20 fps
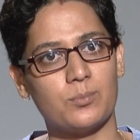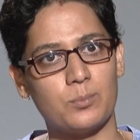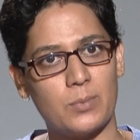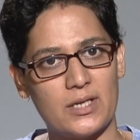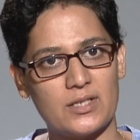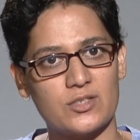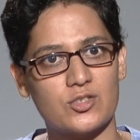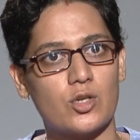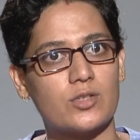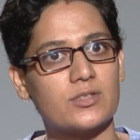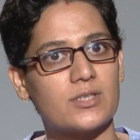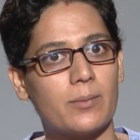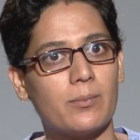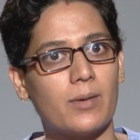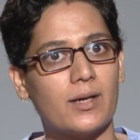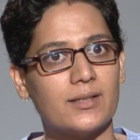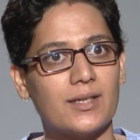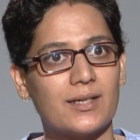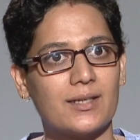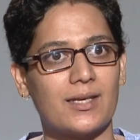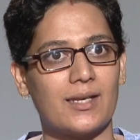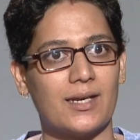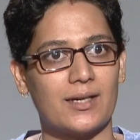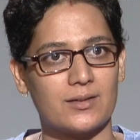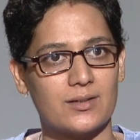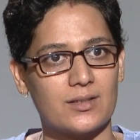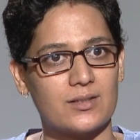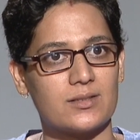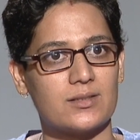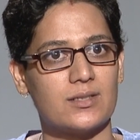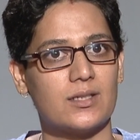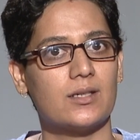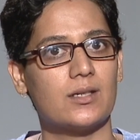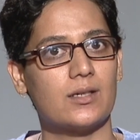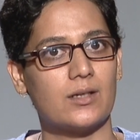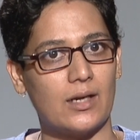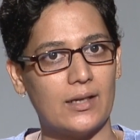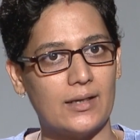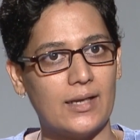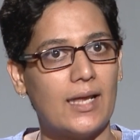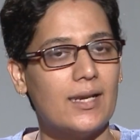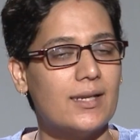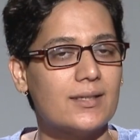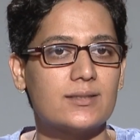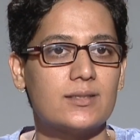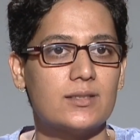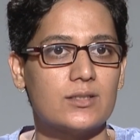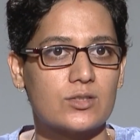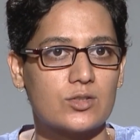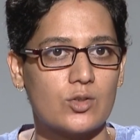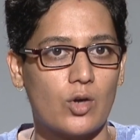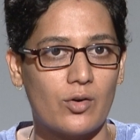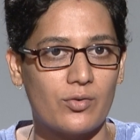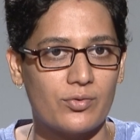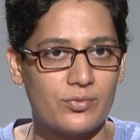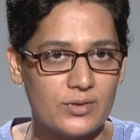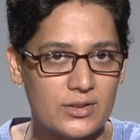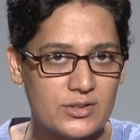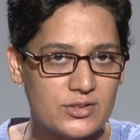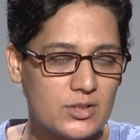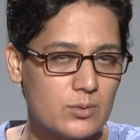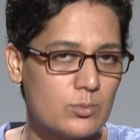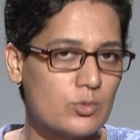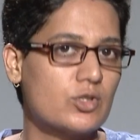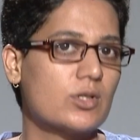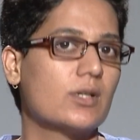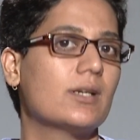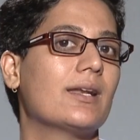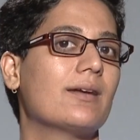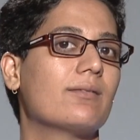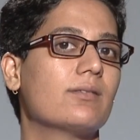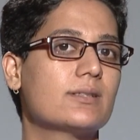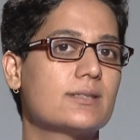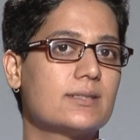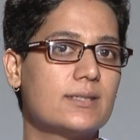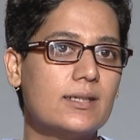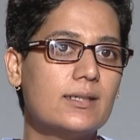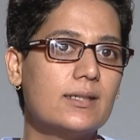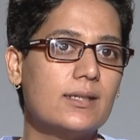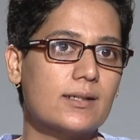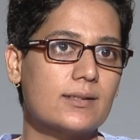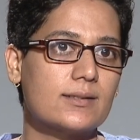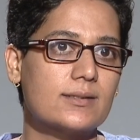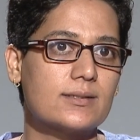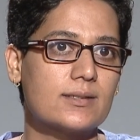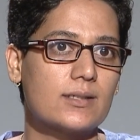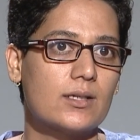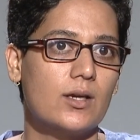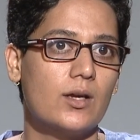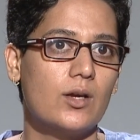based on some other characteristic analysis of distribution level signals,